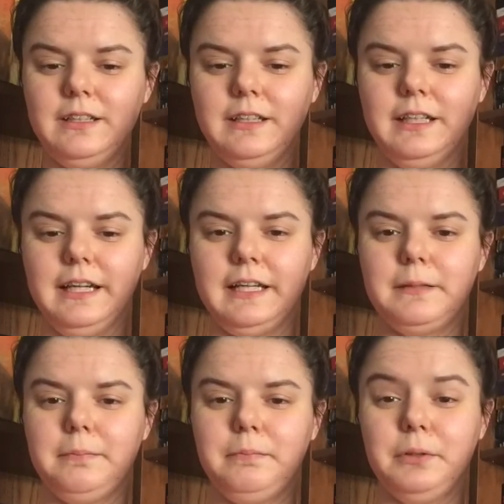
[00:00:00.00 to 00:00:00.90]

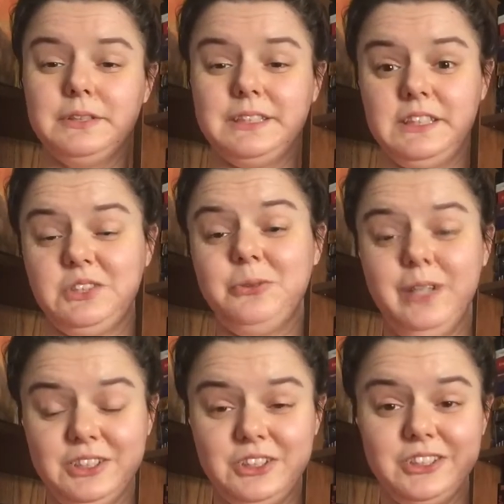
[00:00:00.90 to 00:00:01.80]
like puts into
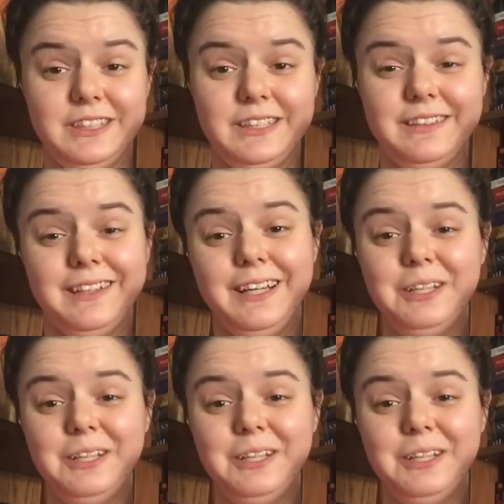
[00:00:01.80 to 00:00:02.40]
question